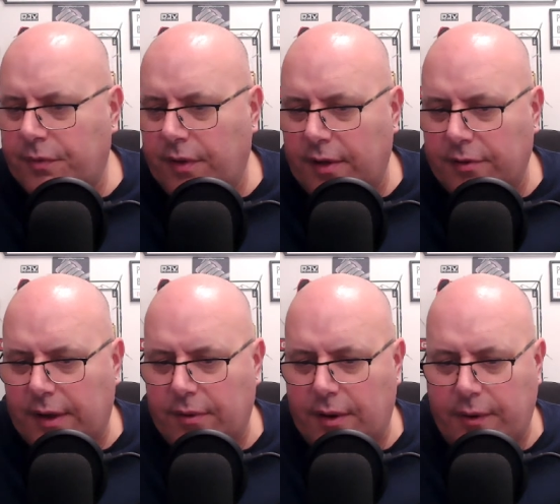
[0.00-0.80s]
that's
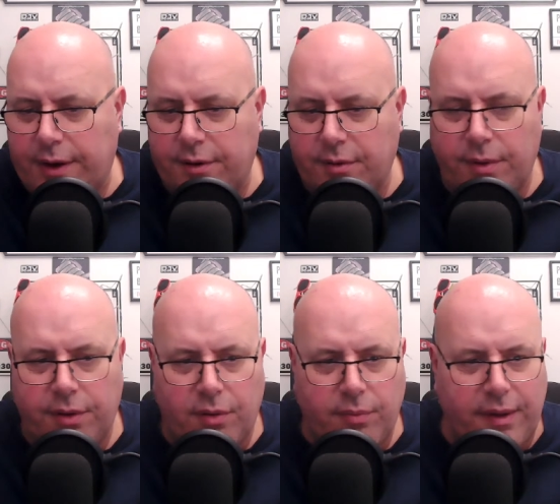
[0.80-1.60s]
how I ended up being
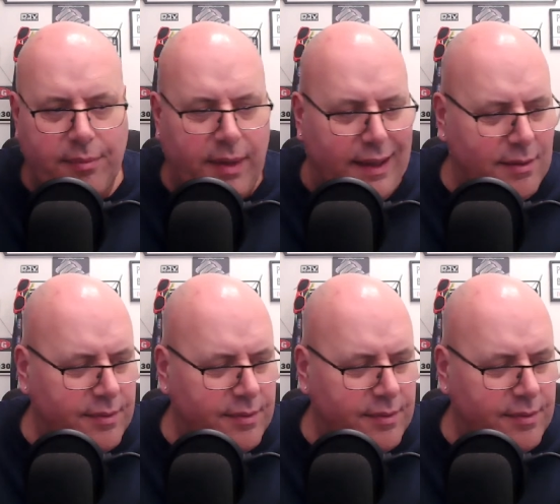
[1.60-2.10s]
called Mick.